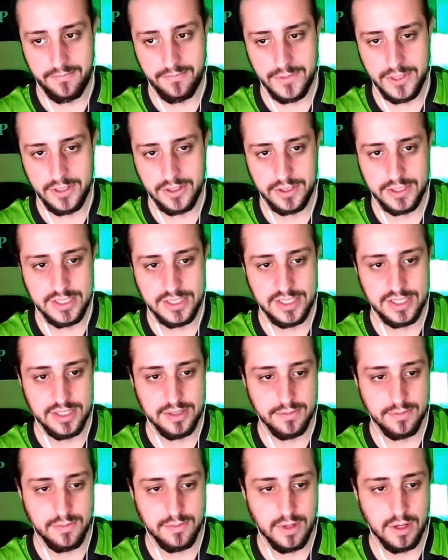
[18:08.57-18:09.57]
You see
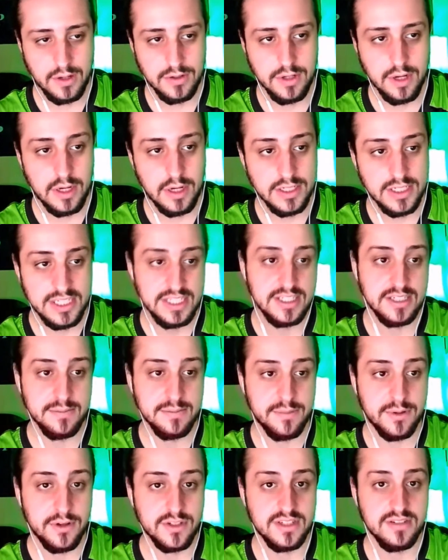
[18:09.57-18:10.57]
a decent
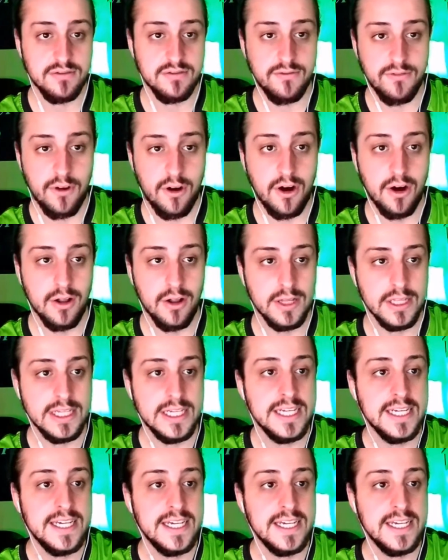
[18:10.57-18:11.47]
person fall